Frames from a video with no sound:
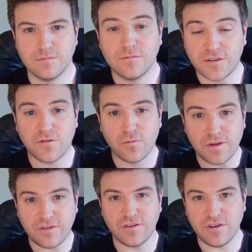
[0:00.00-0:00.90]
So the
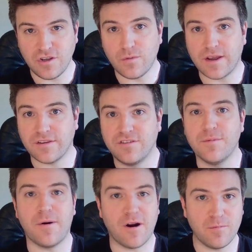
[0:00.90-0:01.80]
recent U.S.
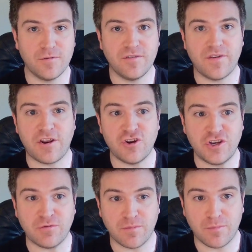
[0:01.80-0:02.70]
Department of
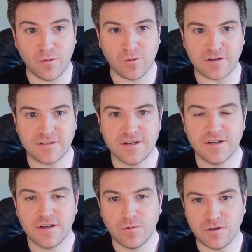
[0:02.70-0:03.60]
Energy report,
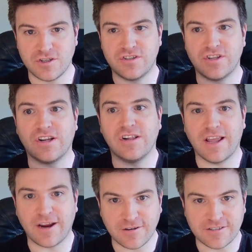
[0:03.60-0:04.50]
which
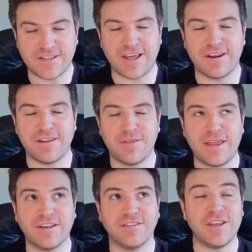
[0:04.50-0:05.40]
declares that it
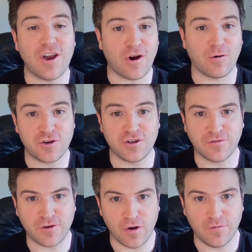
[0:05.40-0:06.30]
thinks the origin
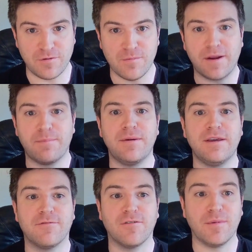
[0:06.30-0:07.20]
of COVID might
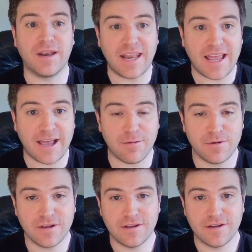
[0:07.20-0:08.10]
be from a lab,
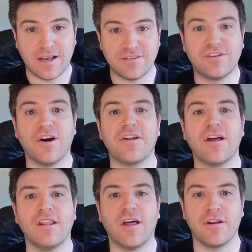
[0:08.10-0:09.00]
has got a
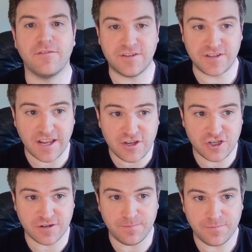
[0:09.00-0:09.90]
lot of
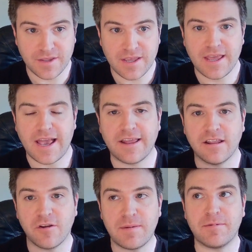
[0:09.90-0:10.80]
attention. And a
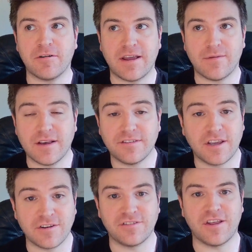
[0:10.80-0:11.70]
lot of people are now
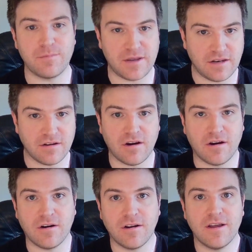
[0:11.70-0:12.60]
asking, does that mean
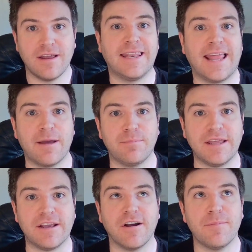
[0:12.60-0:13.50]
are lab
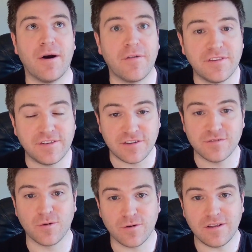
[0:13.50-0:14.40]
leak hypotheses
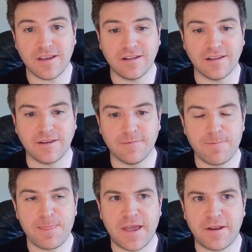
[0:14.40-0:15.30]
more likely?
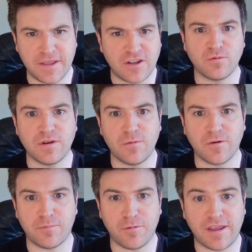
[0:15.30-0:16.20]
And I think it's really
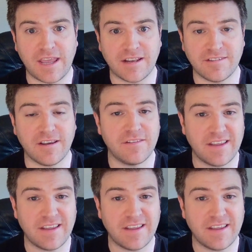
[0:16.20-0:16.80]
worth breaking it down.